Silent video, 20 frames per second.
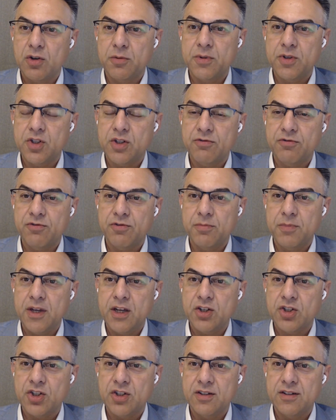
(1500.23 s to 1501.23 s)
much
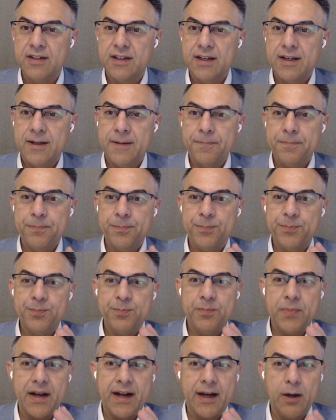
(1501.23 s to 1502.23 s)
information,
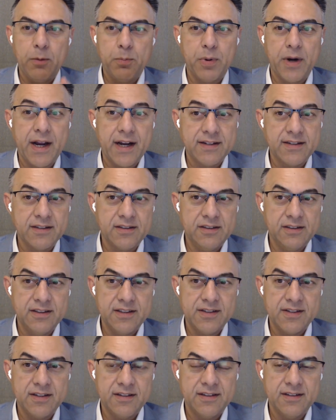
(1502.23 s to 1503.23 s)
but how practical is it?